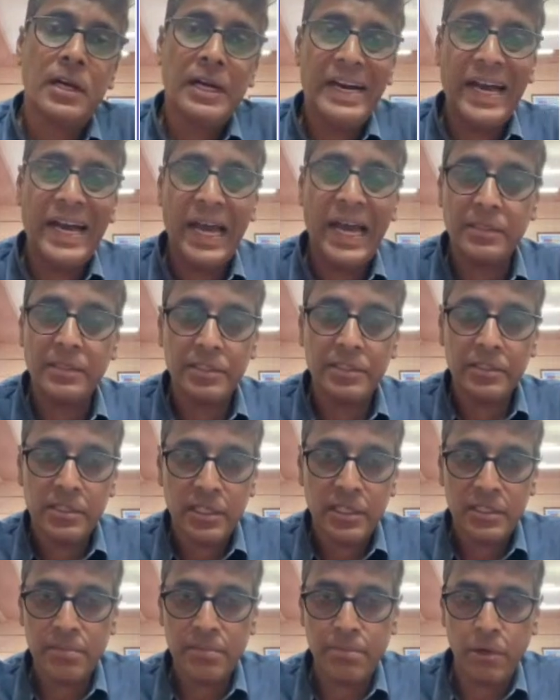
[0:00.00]
And
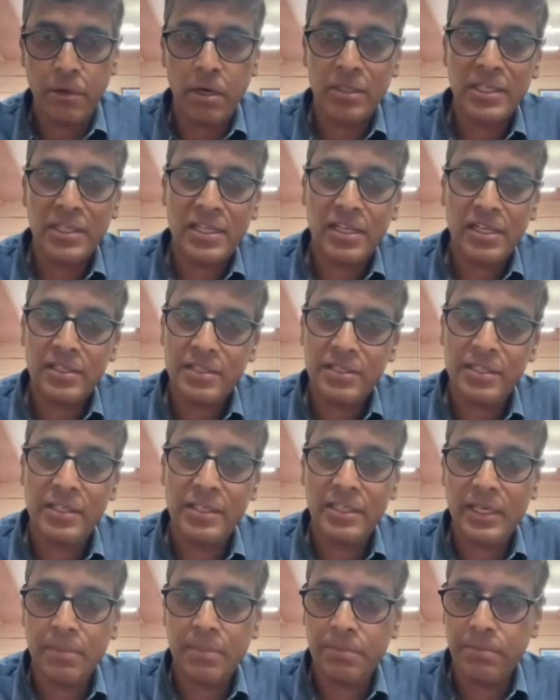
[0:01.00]
it has a broadcasting
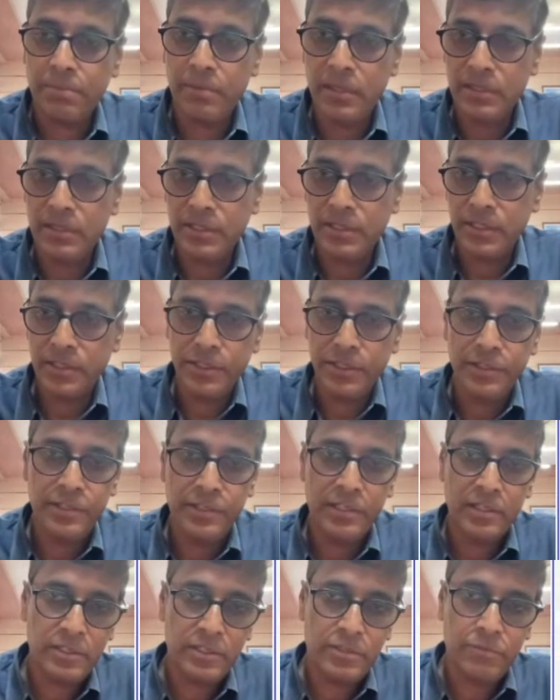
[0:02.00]
capability.
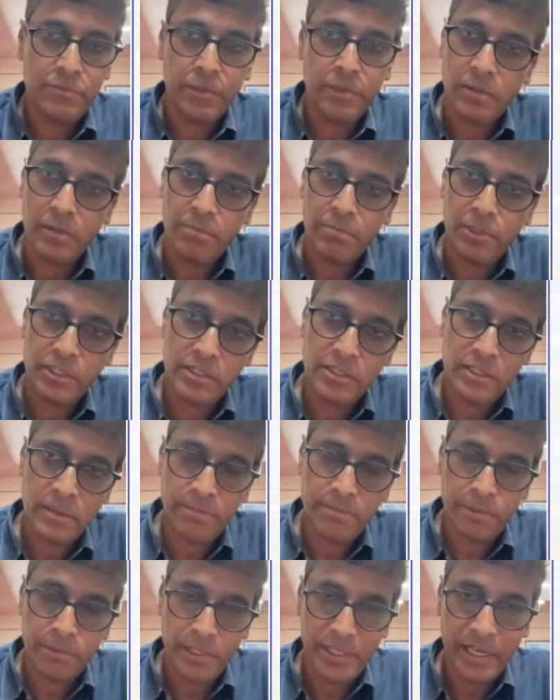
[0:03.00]
DTH is one of the
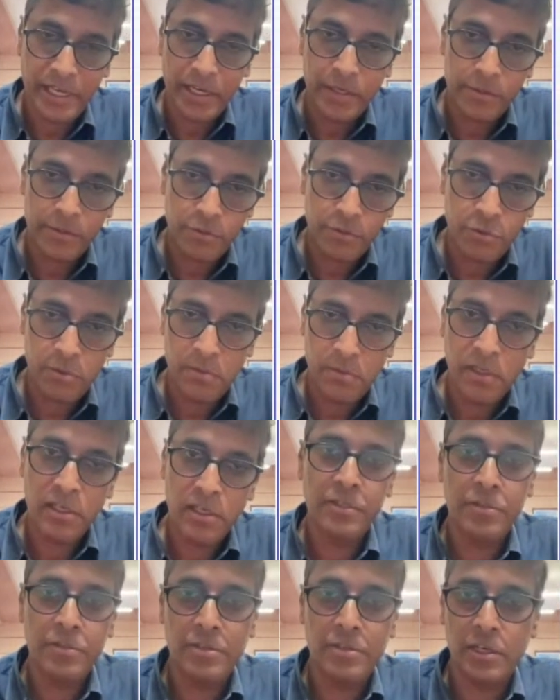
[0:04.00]
example, direct to home. All
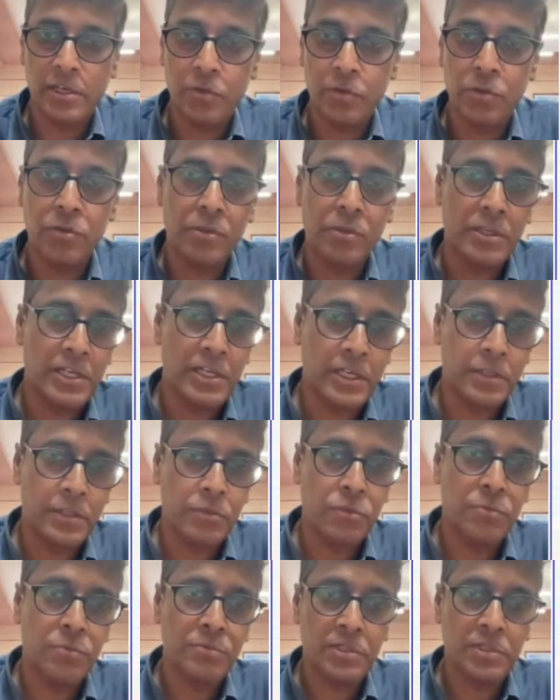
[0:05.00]
your drawing
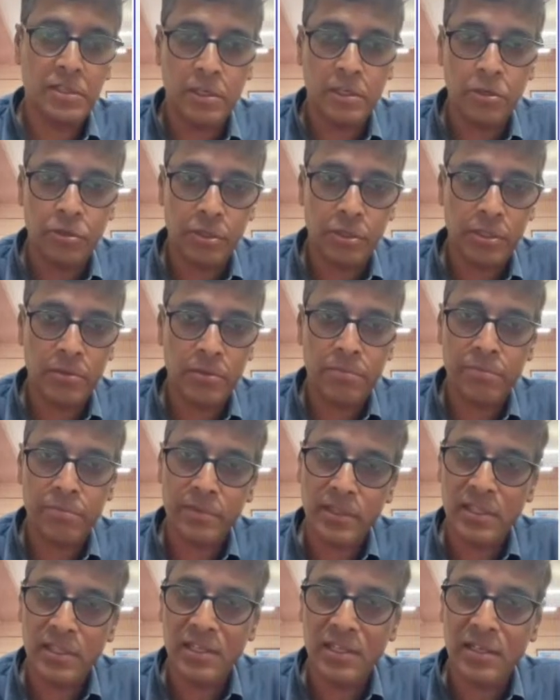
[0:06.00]
rooms are now equipped
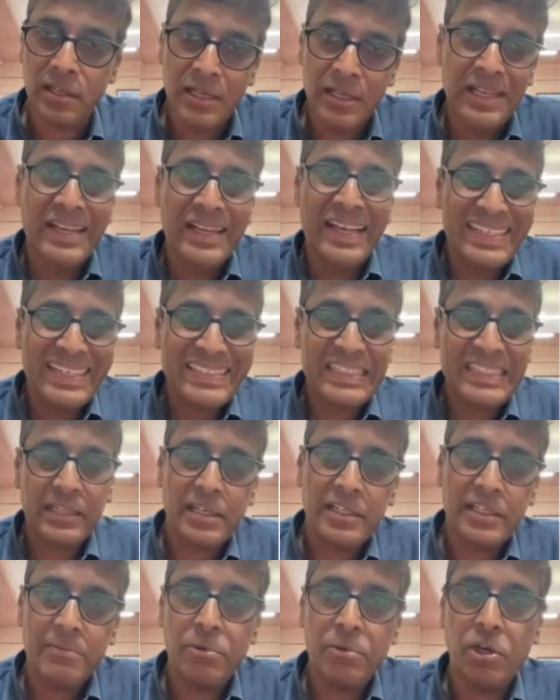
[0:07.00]
with the
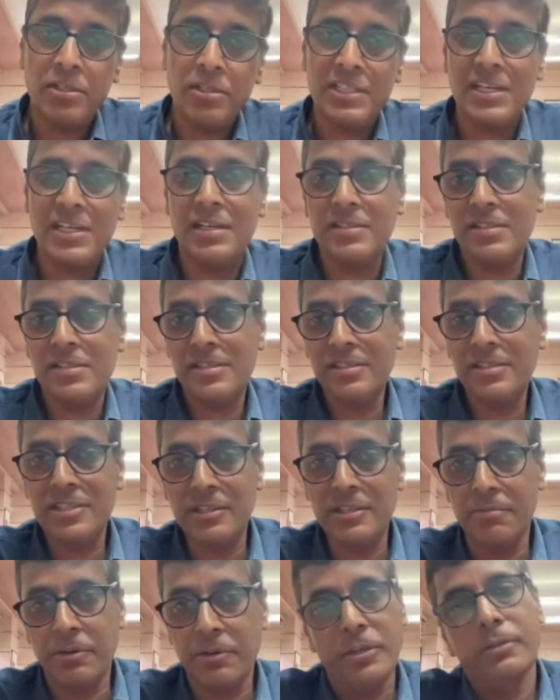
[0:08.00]
satellite broadcast
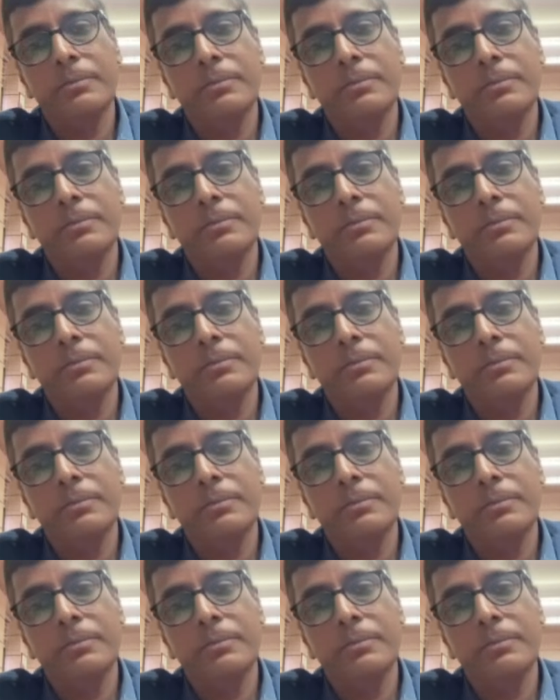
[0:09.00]
receiver.